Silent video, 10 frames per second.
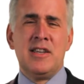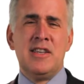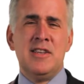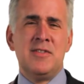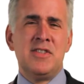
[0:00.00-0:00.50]

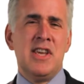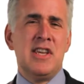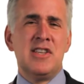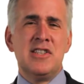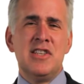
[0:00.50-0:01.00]
gives a
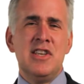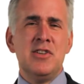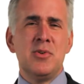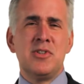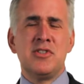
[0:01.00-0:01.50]

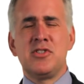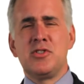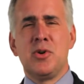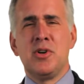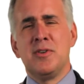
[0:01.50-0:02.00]
continuous
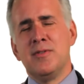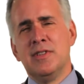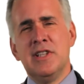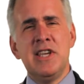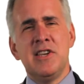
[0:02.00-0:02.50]
sort of
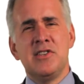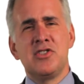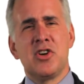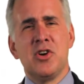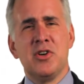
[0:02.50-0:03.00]
leakage
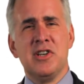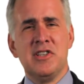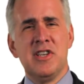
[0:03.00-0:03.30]
current